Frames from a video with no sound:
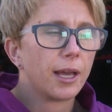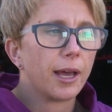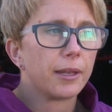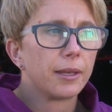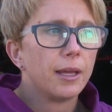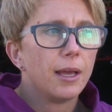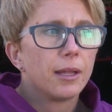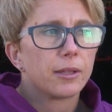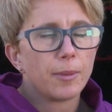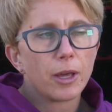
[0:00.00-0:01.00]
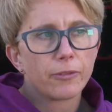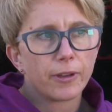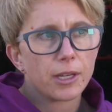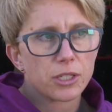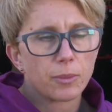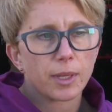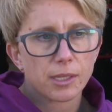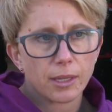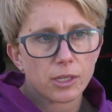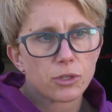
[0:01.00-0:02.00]
And the amount of energy we
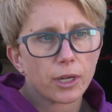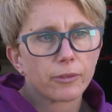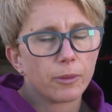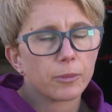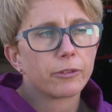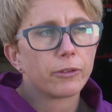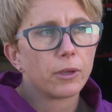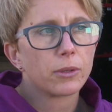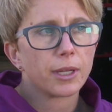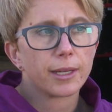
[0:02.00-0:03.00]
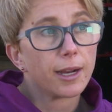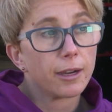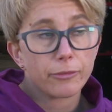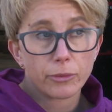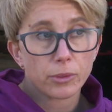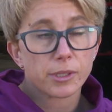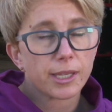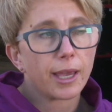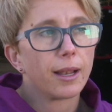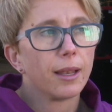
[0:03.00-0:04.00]
extract from the food at our full
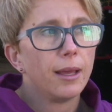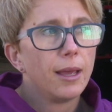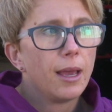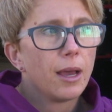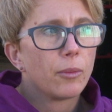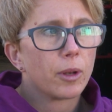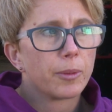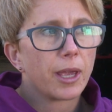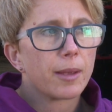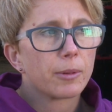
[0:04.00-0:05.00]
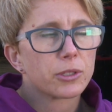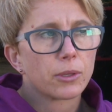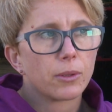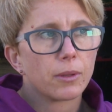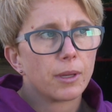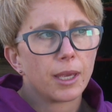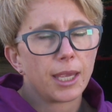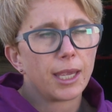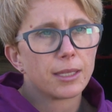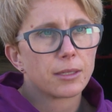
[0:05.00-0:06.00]
scale will be able to
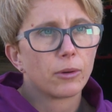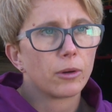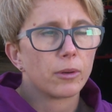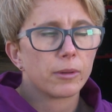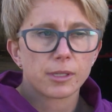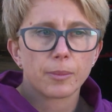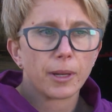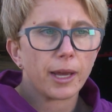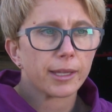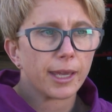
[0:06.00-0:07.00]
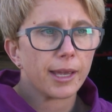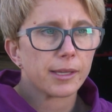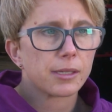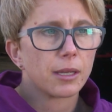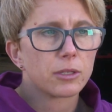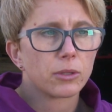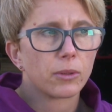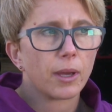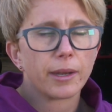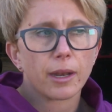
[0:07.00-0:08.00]
heat or supply gas to
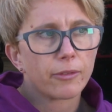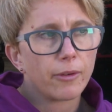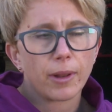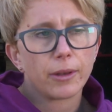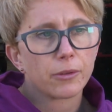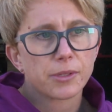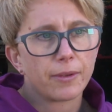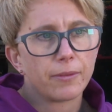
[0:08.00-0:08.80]
an equivalent of